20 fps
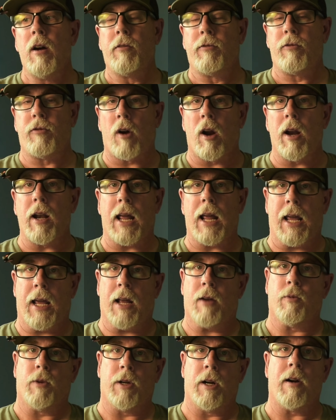front
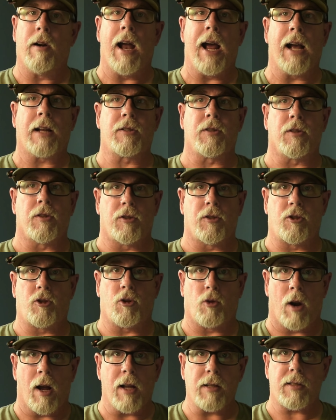and rear axles
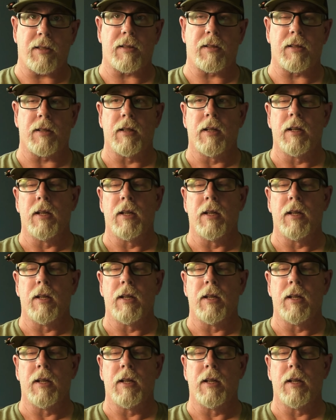trussed,